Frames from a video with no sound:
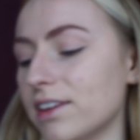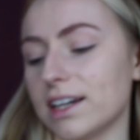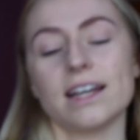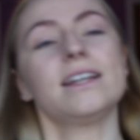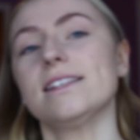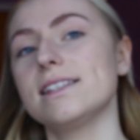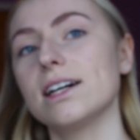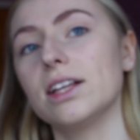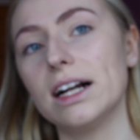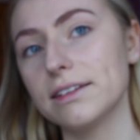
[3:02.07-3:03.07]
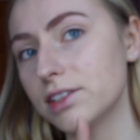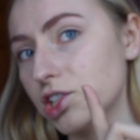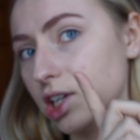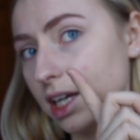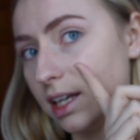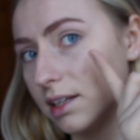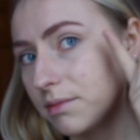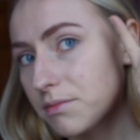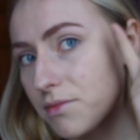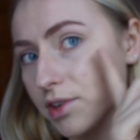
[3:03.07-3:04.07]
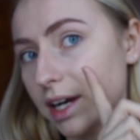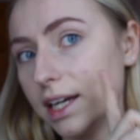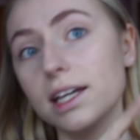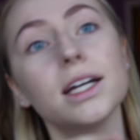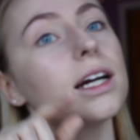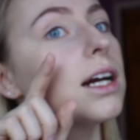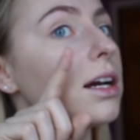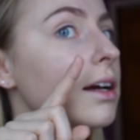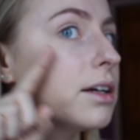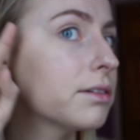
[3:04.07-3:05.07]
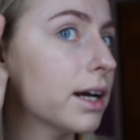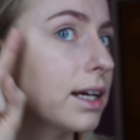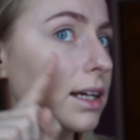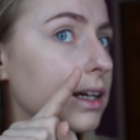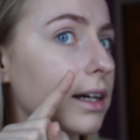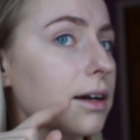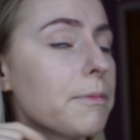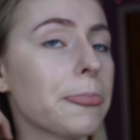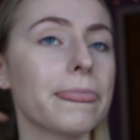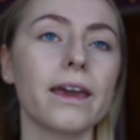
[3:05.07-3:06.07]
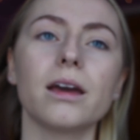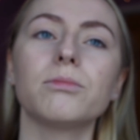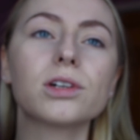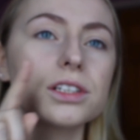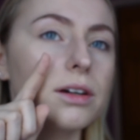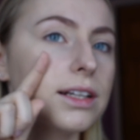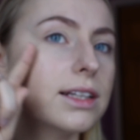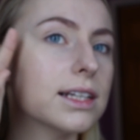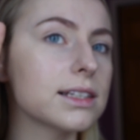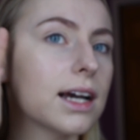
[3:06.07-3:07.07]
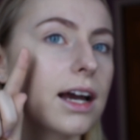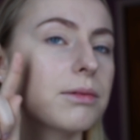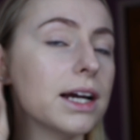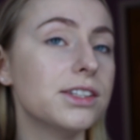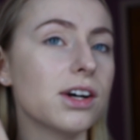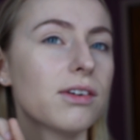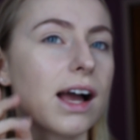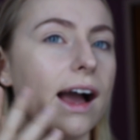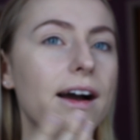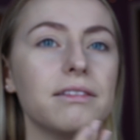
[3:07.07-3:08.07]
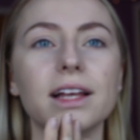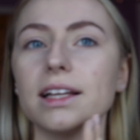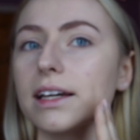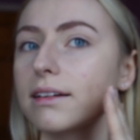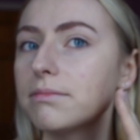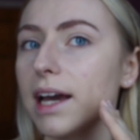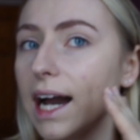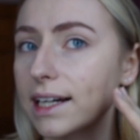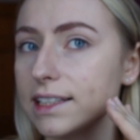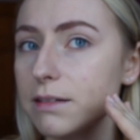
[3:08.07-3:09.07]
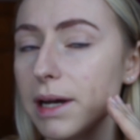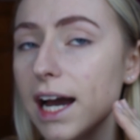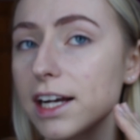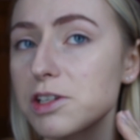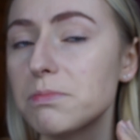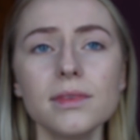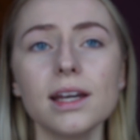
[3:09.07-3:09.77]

I feel like I can see a lot of the sheen right here, and more so on this side where I don't have that like acne patch.